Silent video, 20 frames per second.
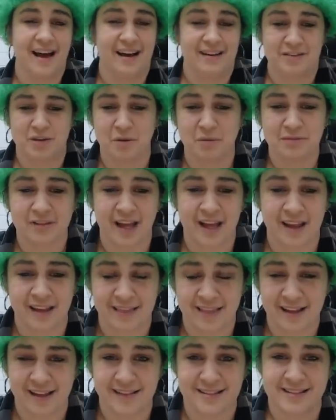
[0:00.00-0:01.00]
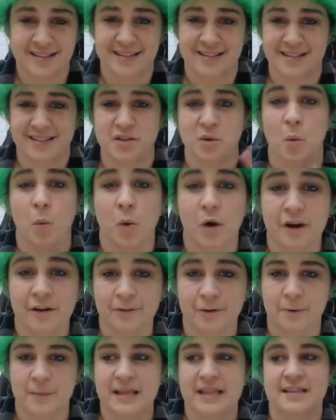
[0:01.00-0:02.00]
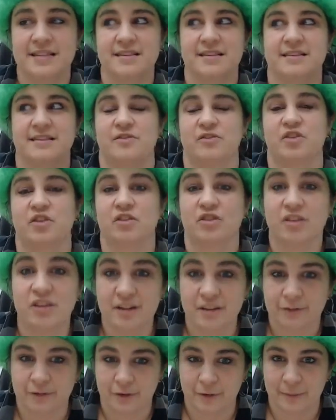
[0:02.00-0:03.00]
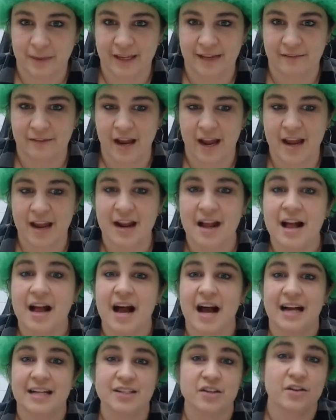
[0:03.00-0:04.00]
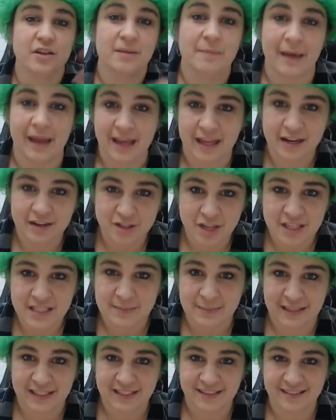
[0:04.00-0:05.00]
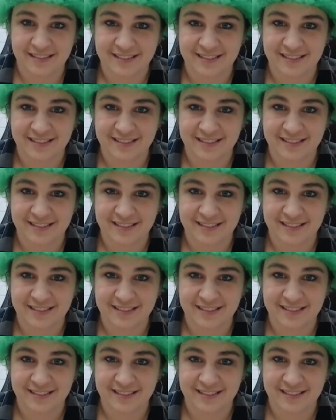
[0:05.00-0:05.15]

I don't like this. This doesn't work for me. This doesn't feel good for me, right? And so they make an adjustment.